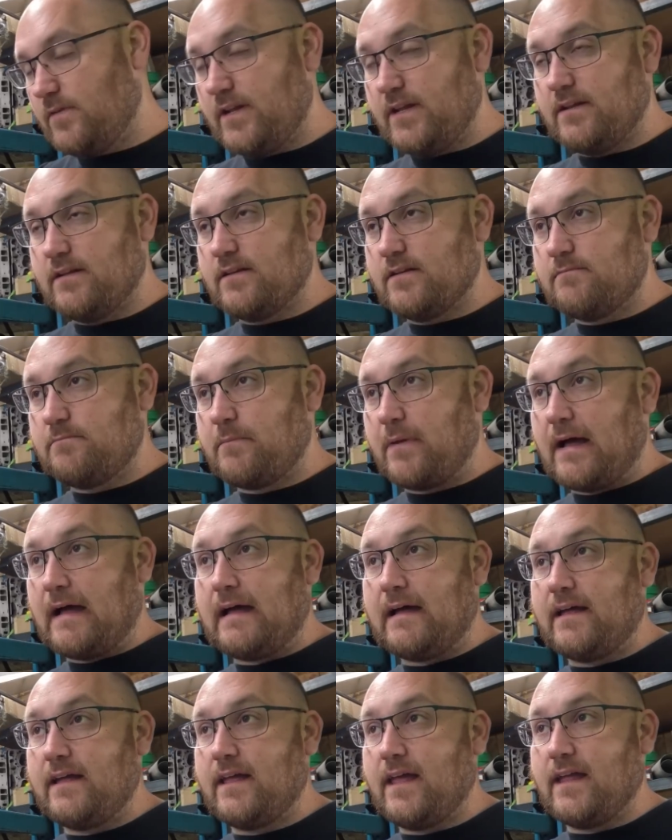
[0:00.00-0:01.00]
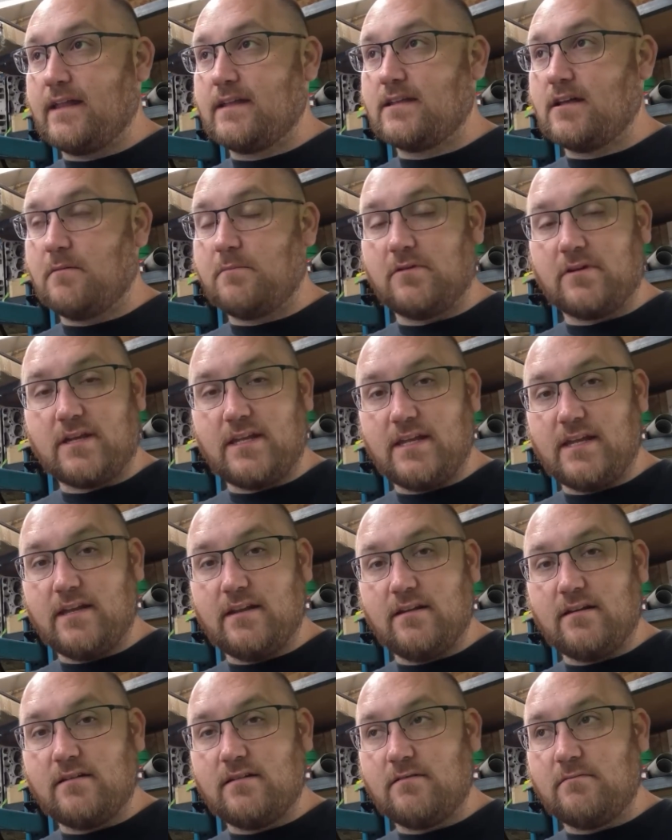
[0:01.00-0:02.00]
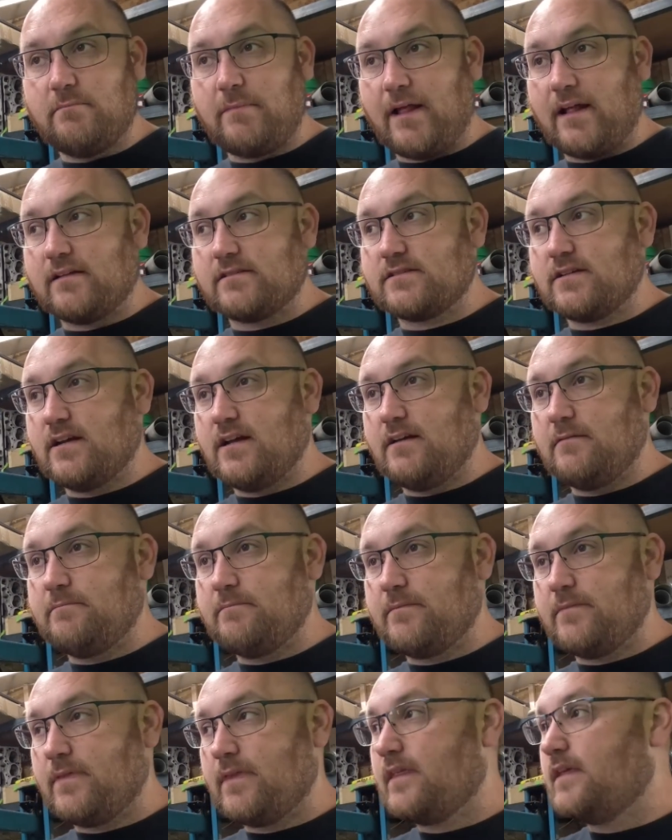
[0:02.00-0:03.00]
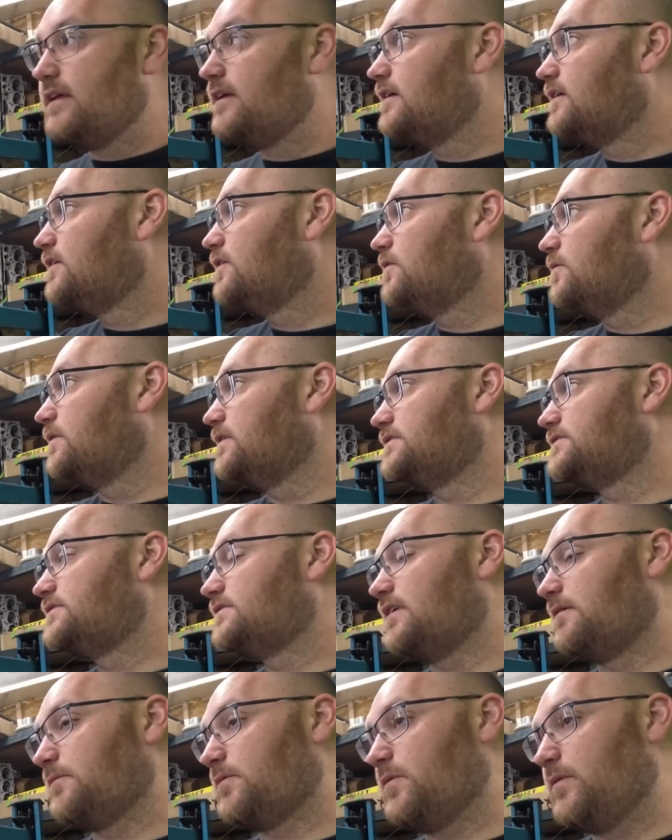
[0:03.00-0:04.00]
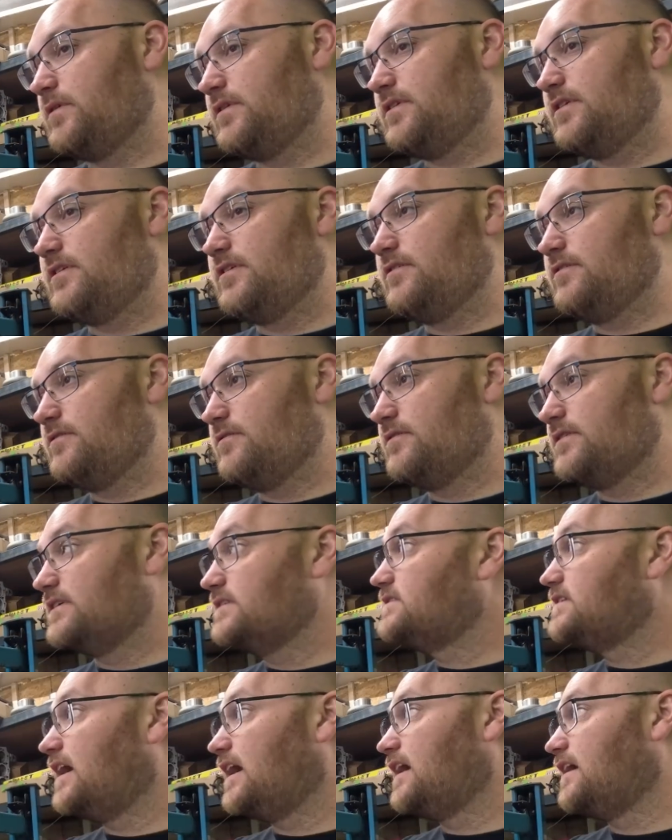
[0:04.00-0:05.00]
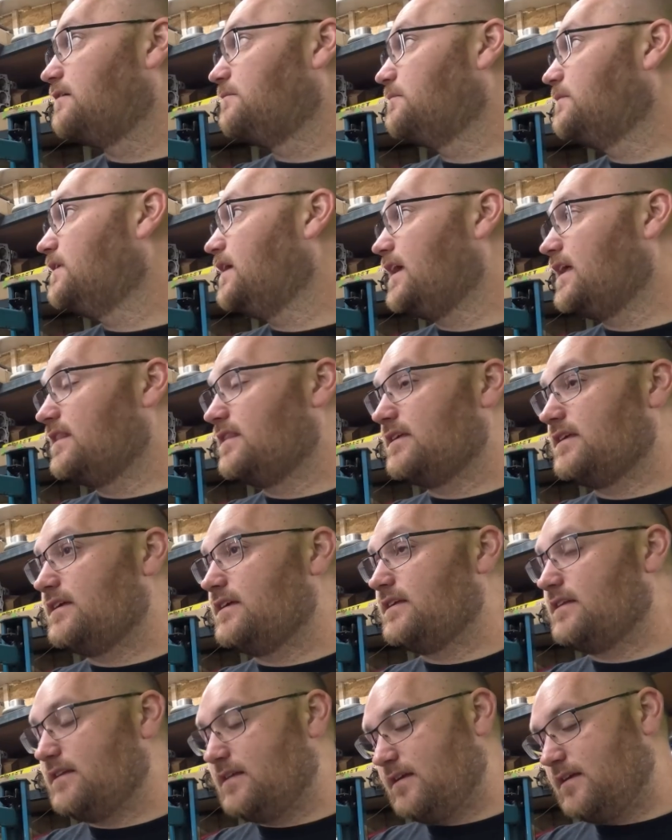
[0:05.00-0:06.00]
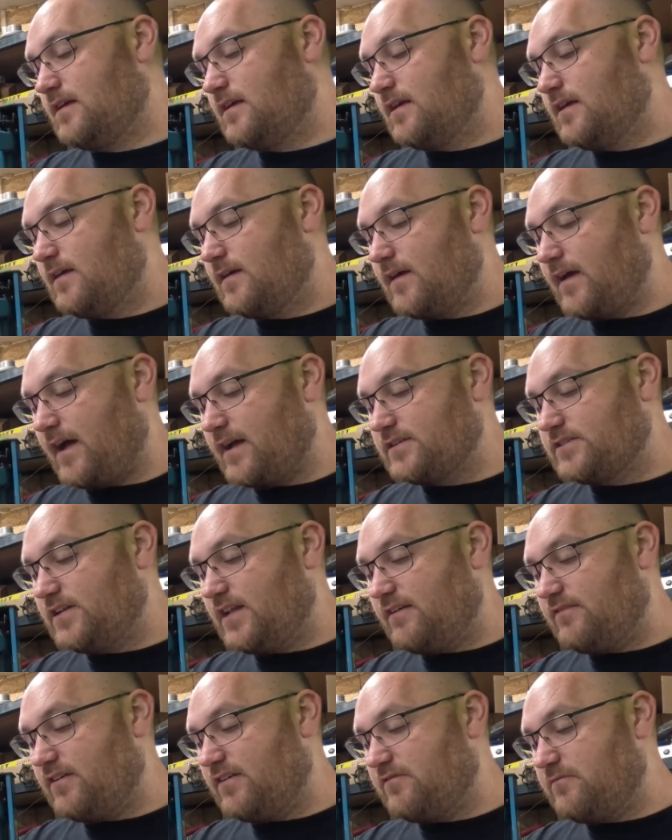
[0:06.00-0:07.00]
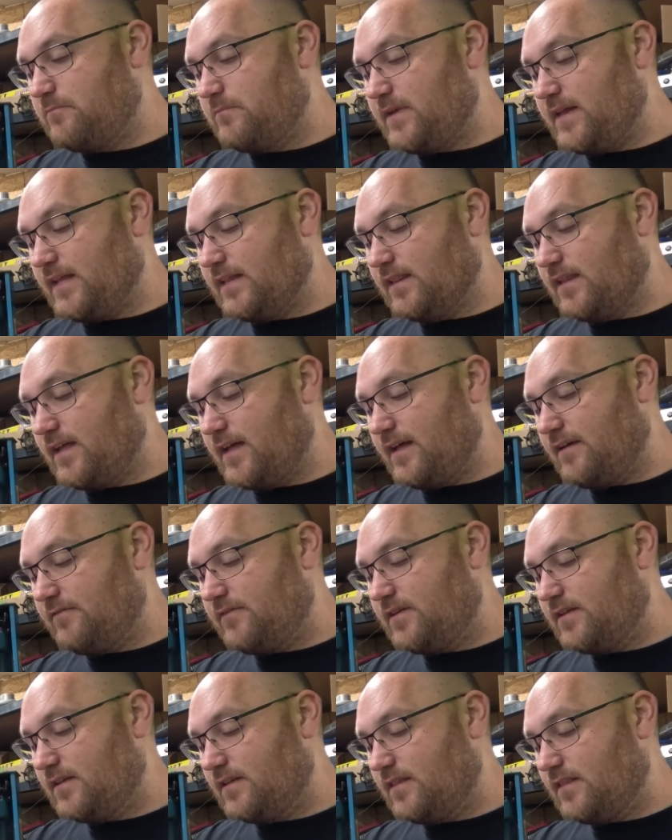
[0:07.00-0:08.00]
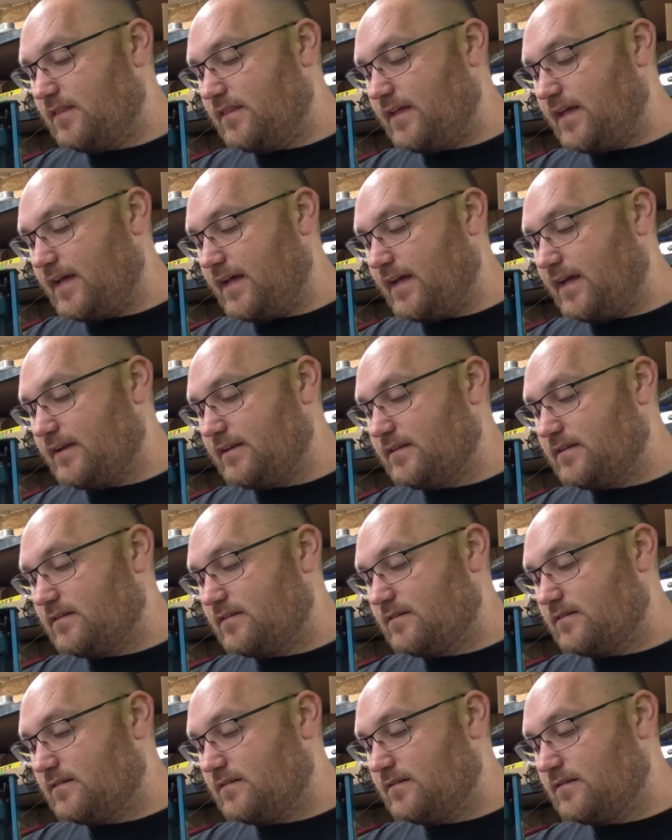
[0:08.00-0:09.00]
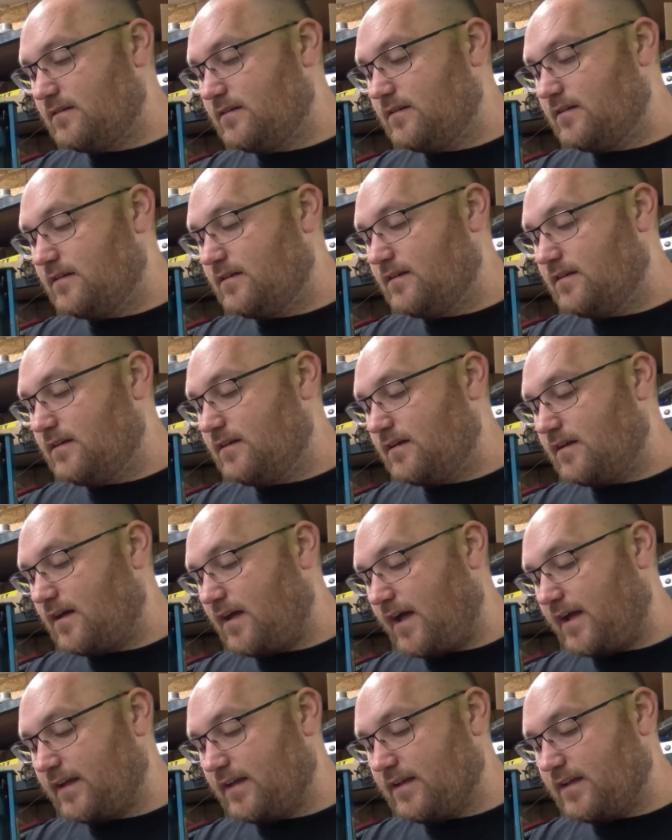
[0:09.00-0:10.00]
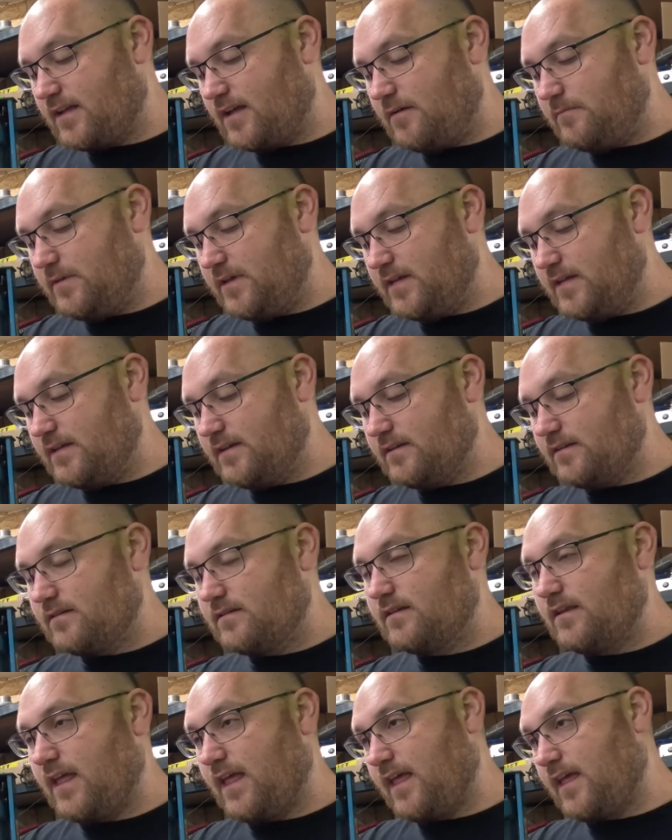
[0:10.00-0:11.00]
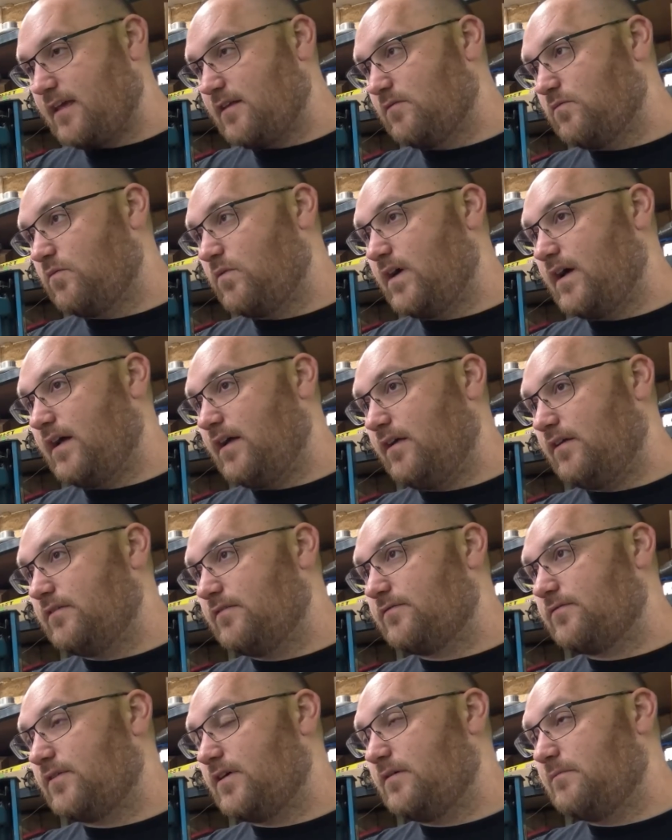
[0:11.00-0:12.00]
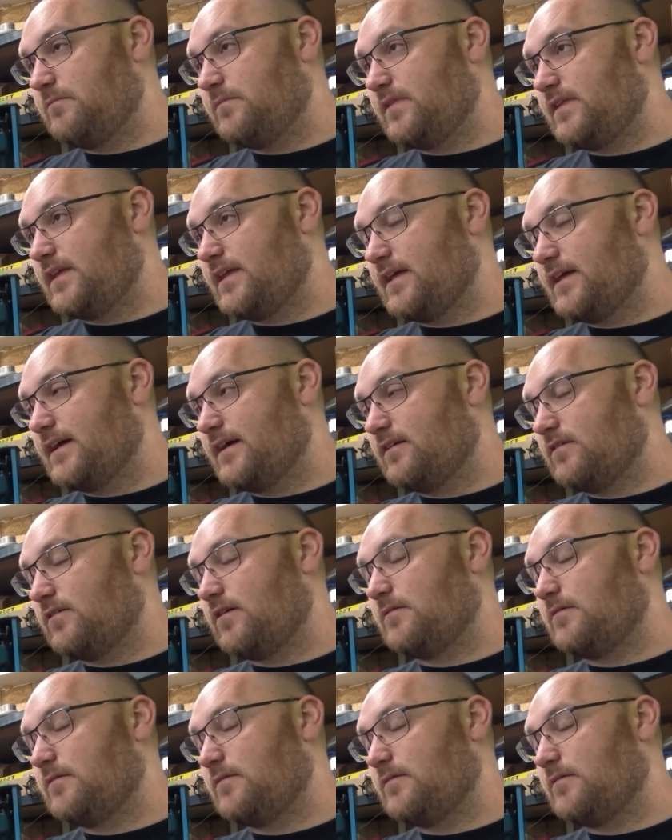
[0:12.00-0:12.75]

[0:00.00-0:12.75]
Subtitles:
didn't buy a double keyed balancer hub, which I'm going to do this time. And then I should have enough meat left that I can come in and weld from the,